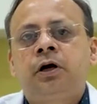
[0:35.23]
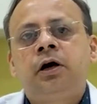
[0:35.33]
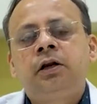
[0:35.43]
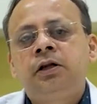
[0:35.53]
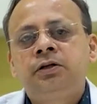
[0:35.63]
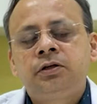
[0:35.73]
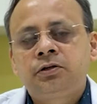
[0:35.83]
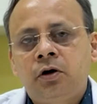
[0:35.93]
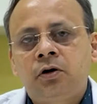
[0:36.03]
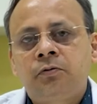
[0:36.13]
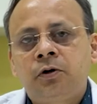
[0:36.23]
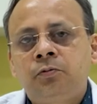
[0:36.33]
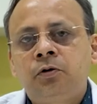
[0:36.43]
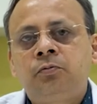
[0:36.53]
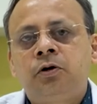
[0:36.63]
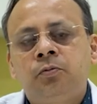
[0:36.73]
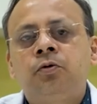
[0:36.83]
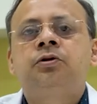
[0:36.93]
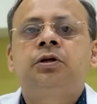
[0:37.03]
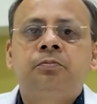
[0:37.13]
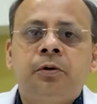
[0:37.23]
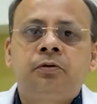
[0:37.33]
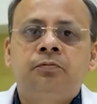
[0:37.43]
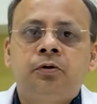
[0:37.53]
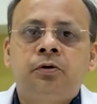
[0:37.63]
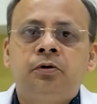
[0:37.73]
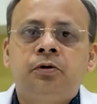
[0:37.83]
Cartilage is not painful, but bones are painful.